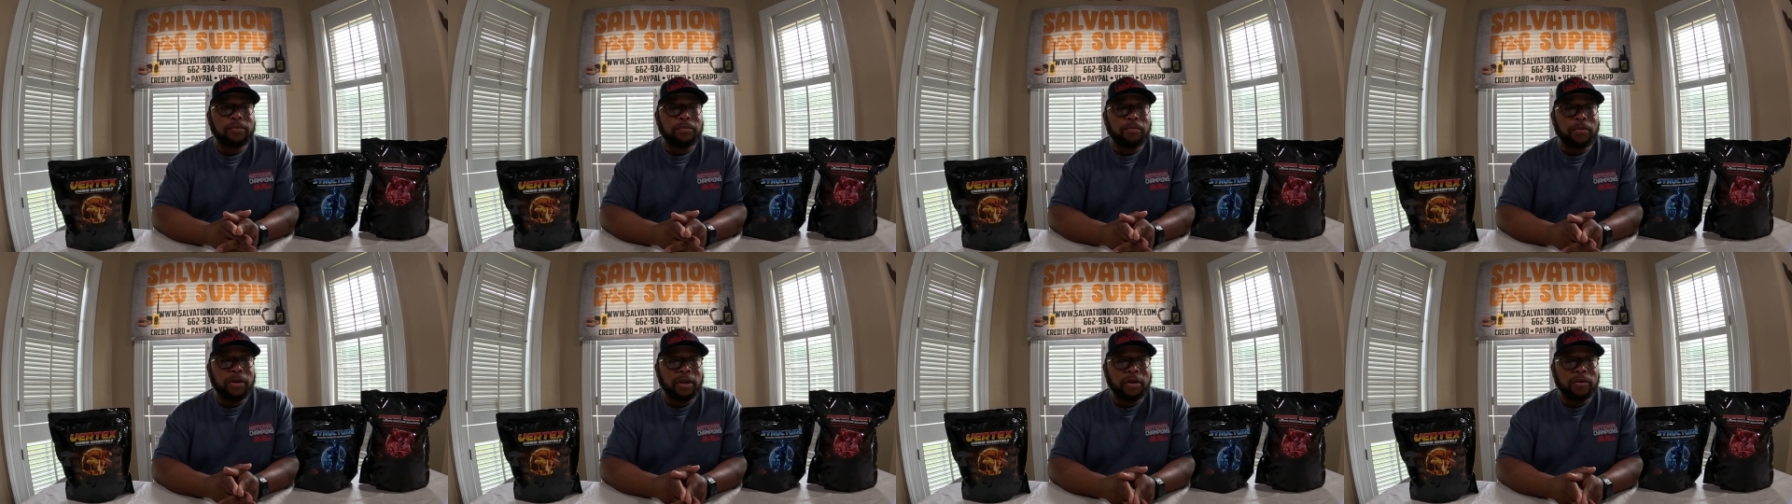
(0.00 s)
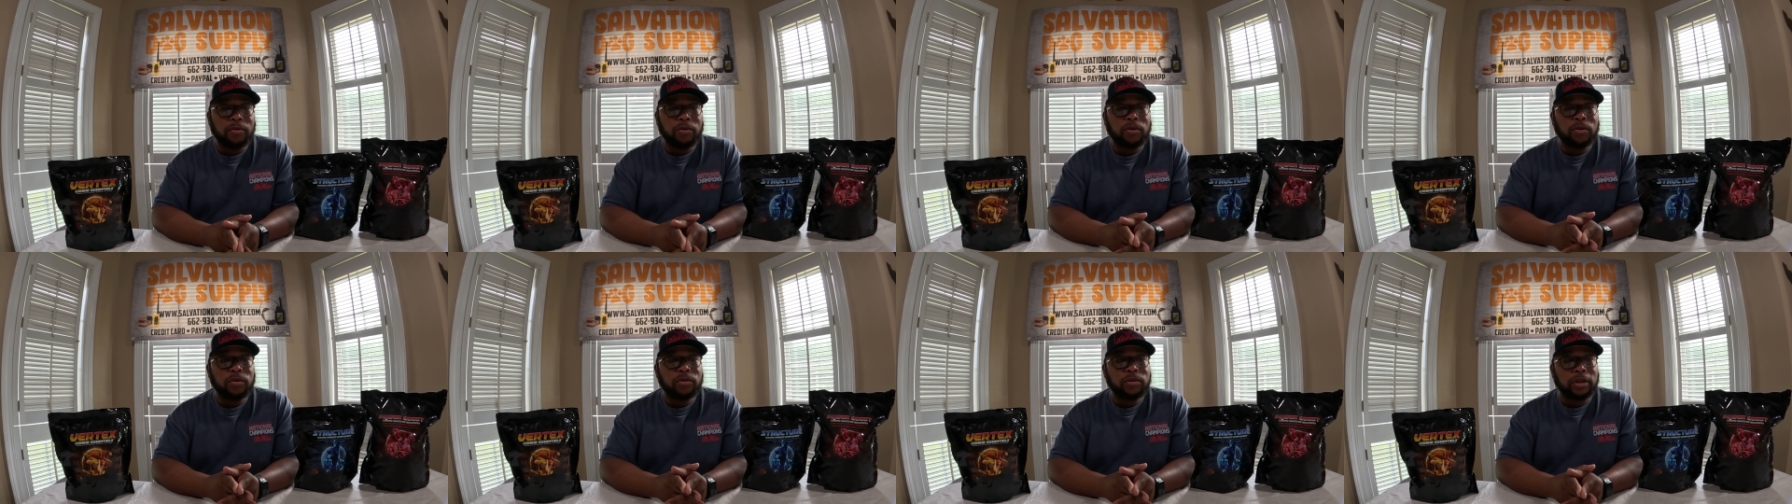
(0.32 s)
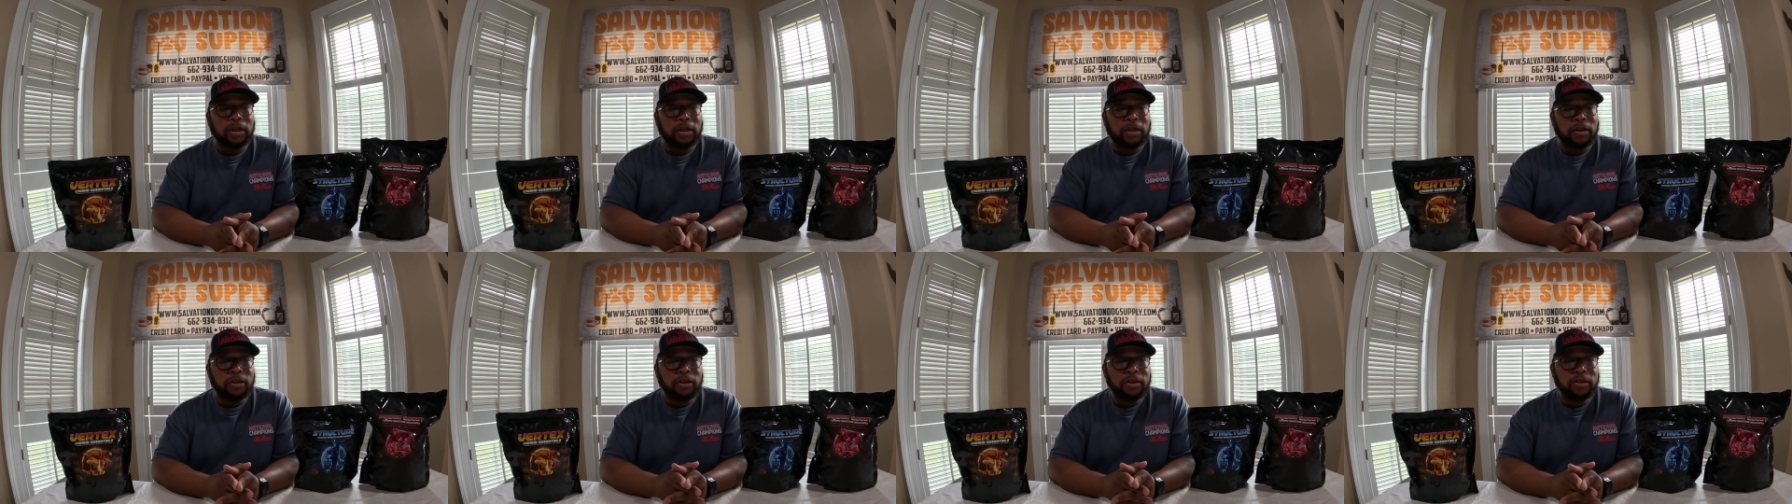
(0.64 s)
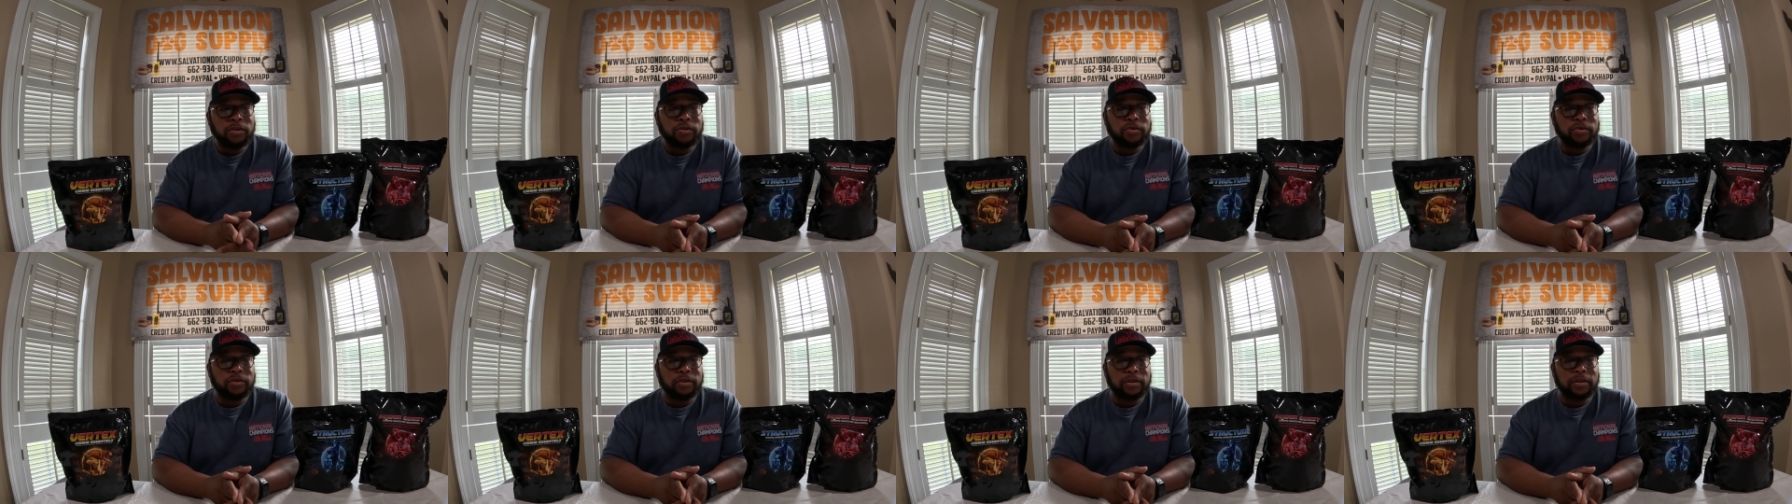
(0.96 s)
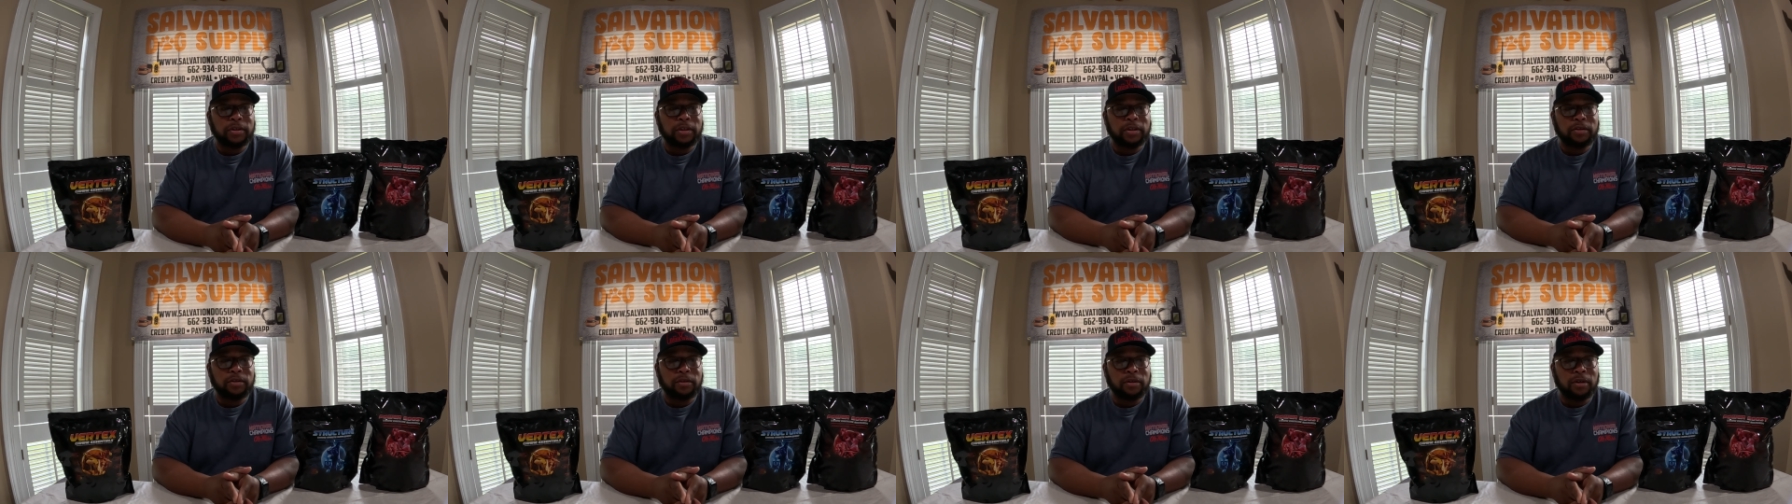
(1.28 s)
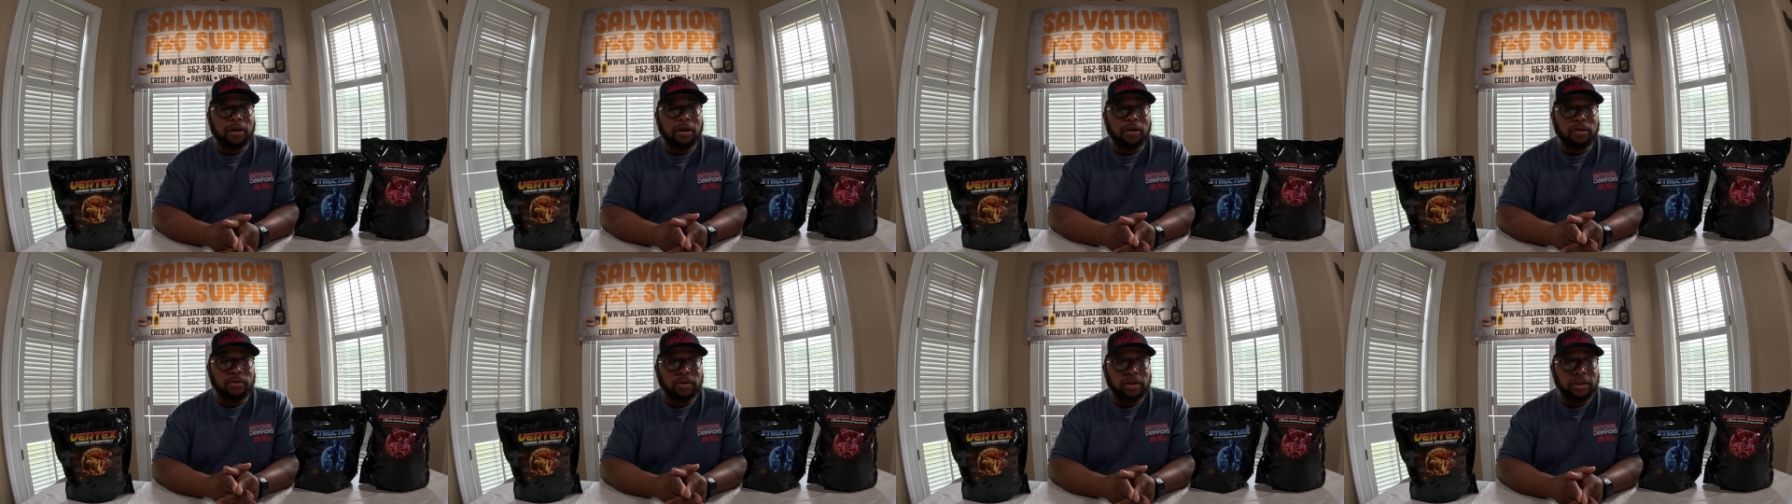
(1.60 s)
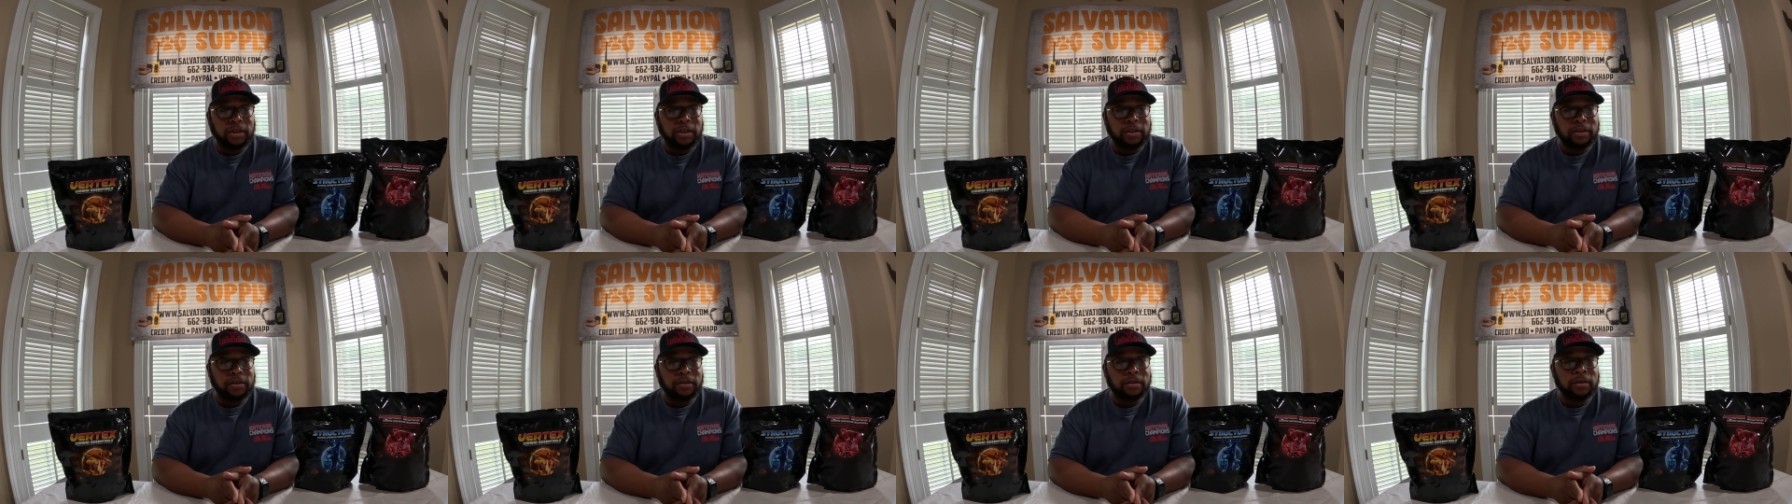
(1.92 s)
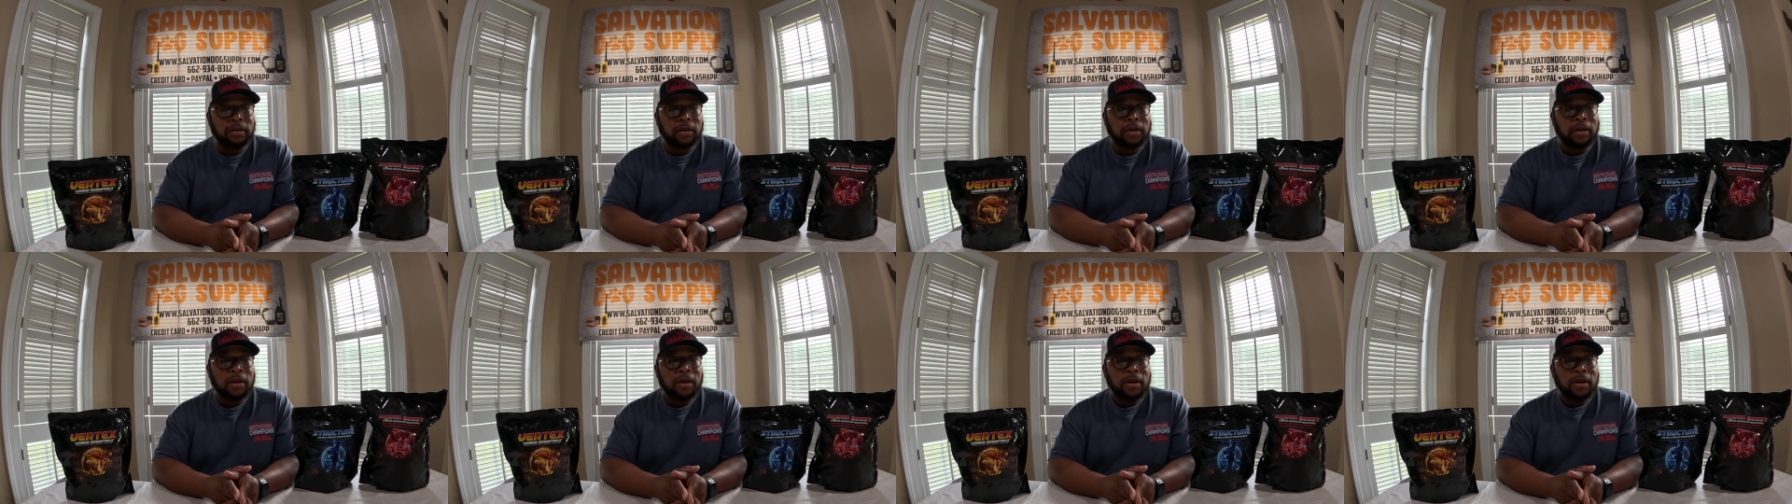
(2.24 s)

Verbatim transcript: minerals, and nutrients that your dog needs